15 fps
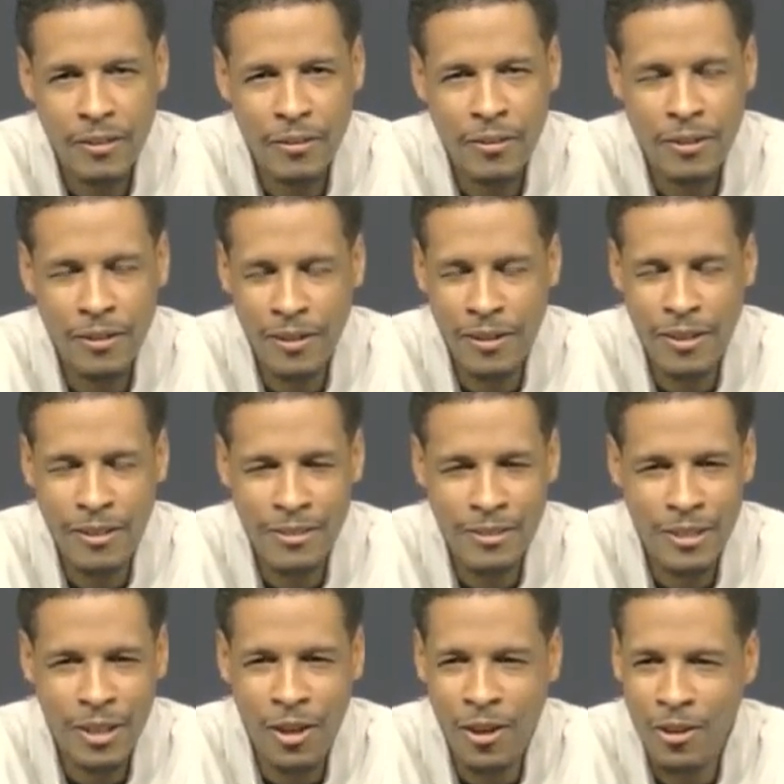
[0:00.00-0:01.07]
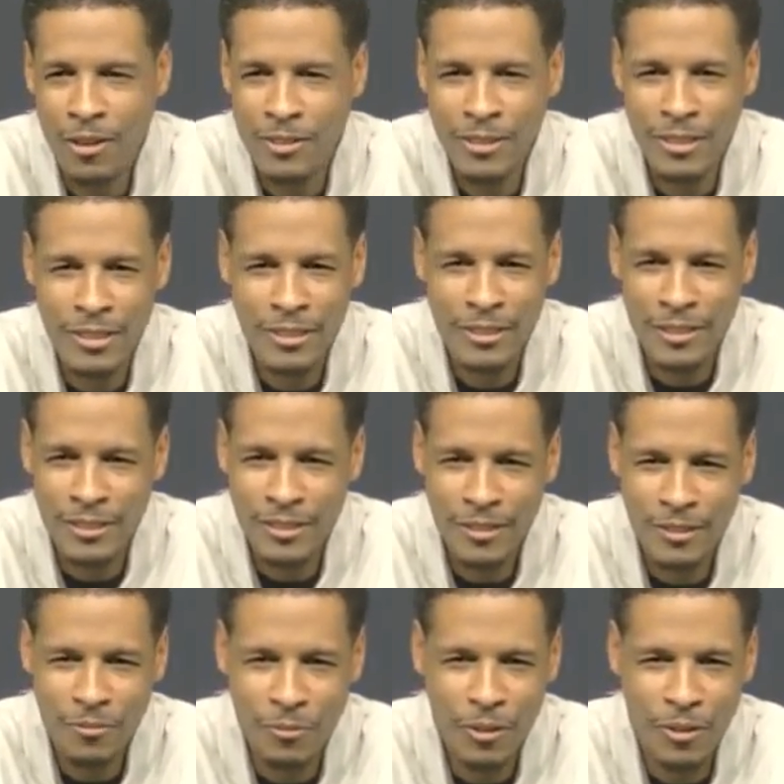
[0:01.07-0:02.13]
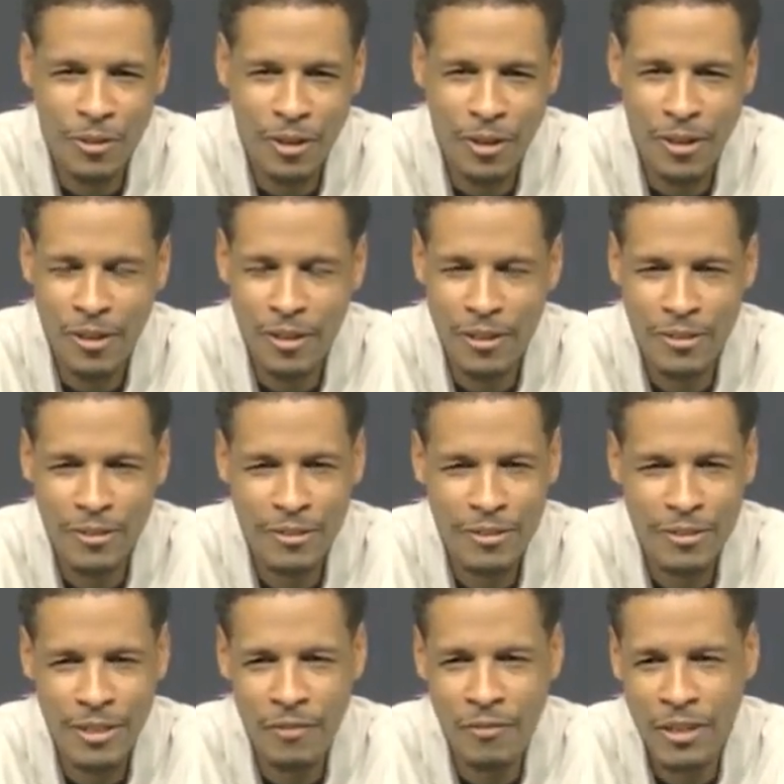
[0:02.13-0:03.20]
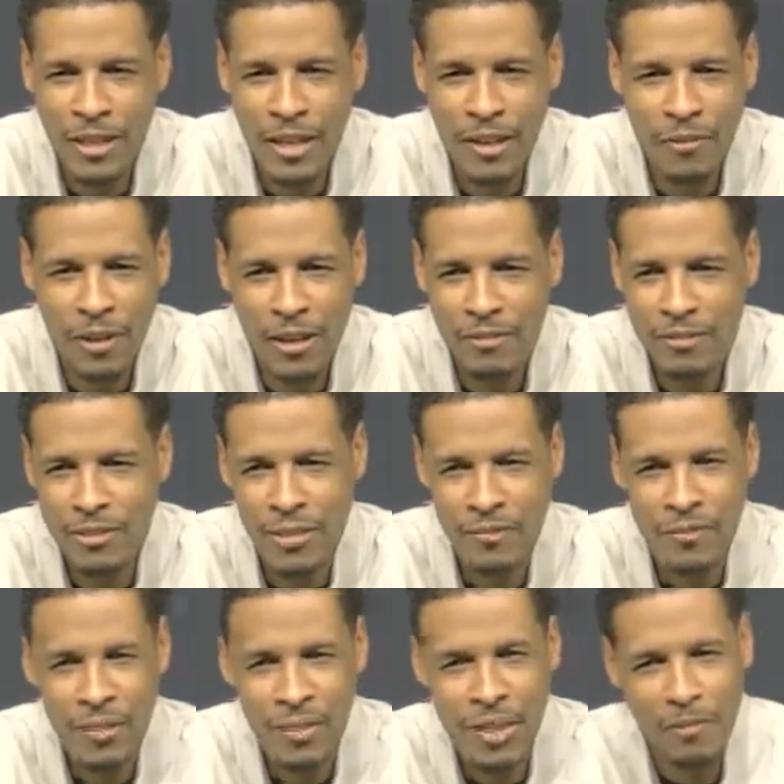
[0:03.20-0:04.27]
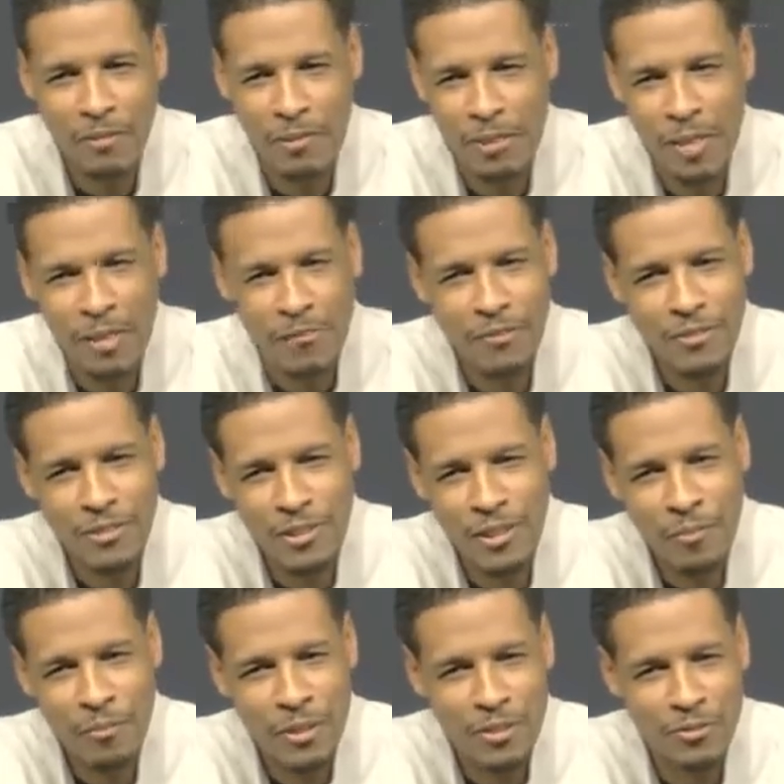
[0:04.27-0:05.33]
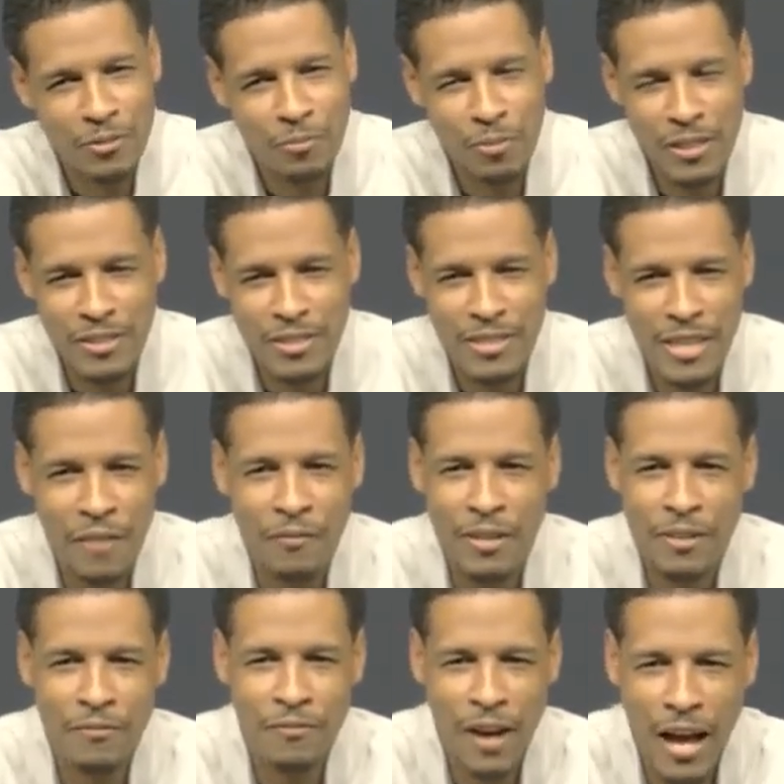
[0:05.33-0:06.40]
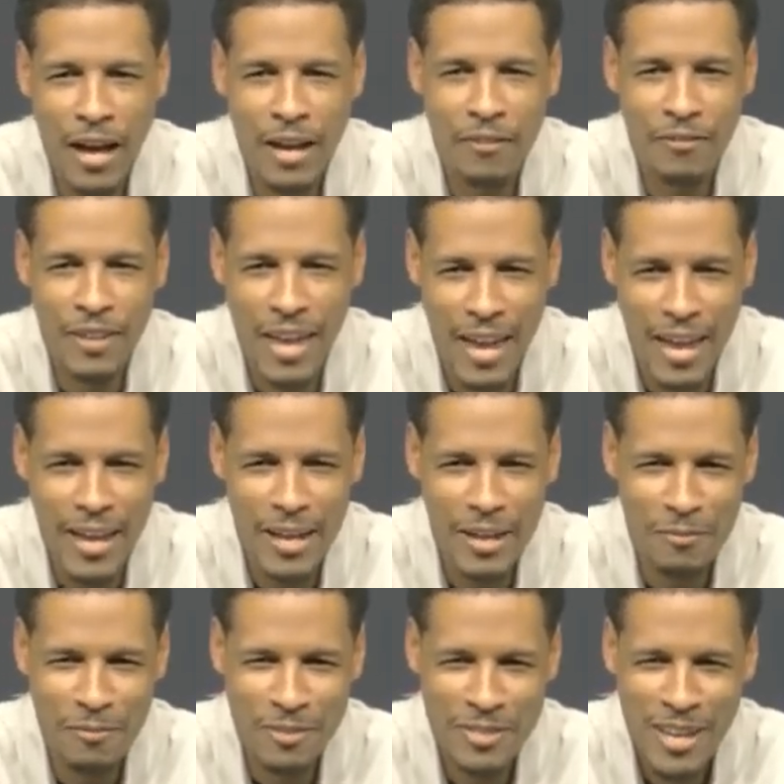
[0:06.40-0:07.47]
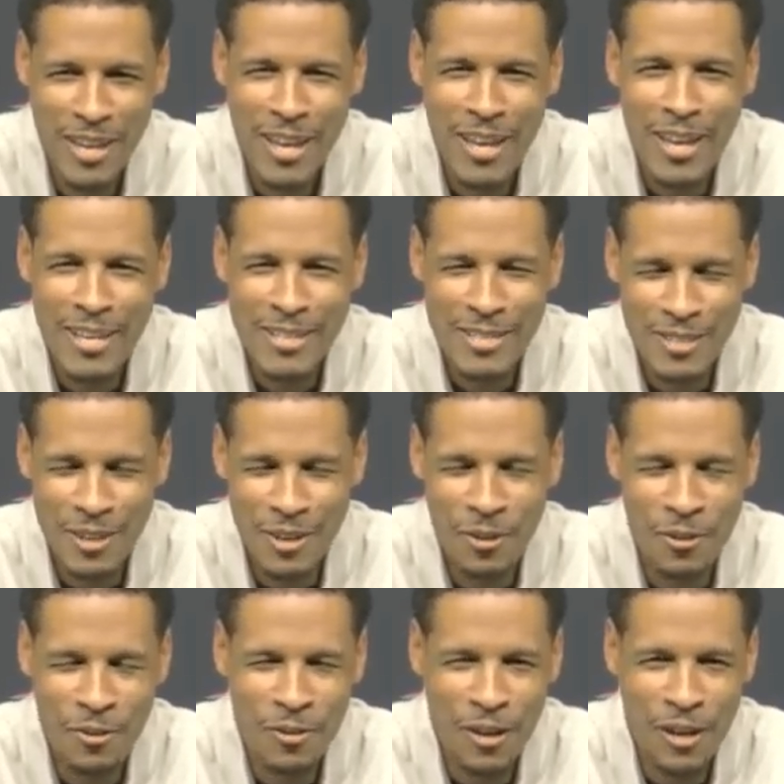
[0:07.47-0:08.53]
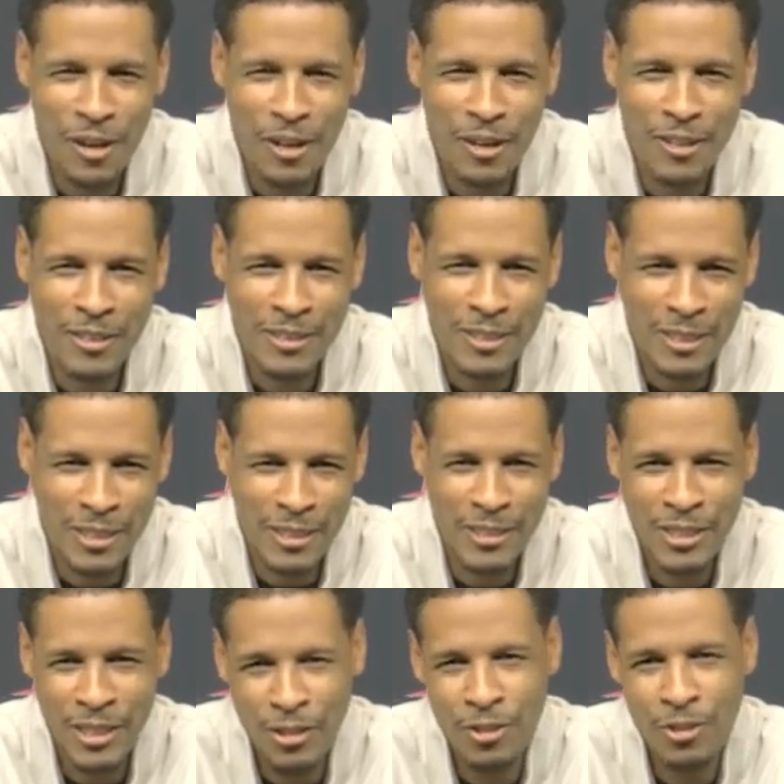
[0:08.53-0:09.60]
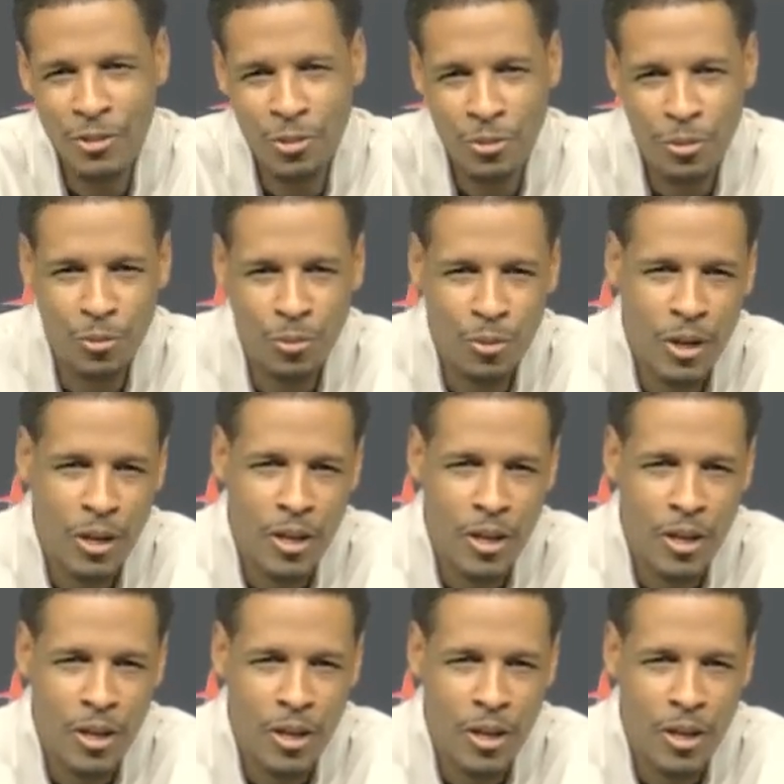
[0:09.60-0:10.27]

it's a long season, and we have 7 games left. So that means we played 75 games. So to continue